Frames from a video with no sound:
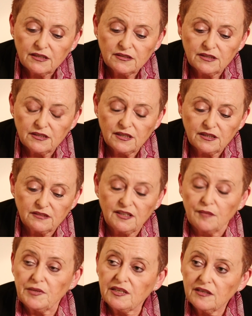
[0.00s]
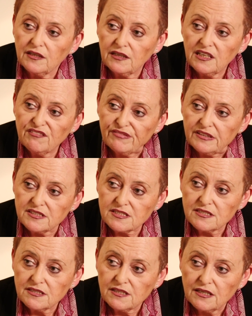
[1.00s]
the academic levels
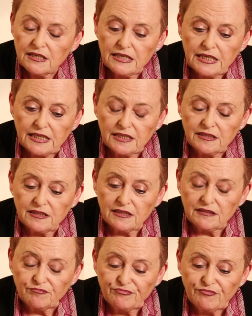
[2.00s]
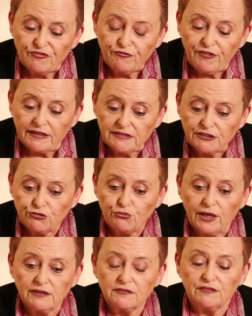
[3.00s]
and finding the
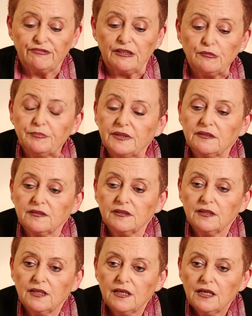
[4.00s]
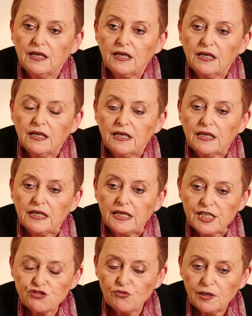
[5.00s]
right development.
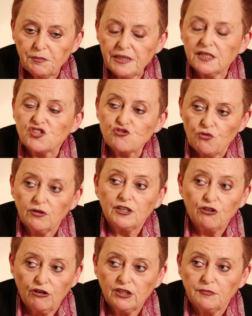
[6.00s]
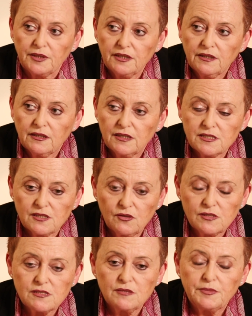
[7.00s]
Israel, being a strong economy, has
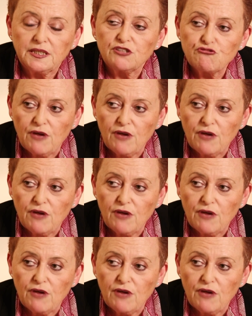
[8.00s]
also been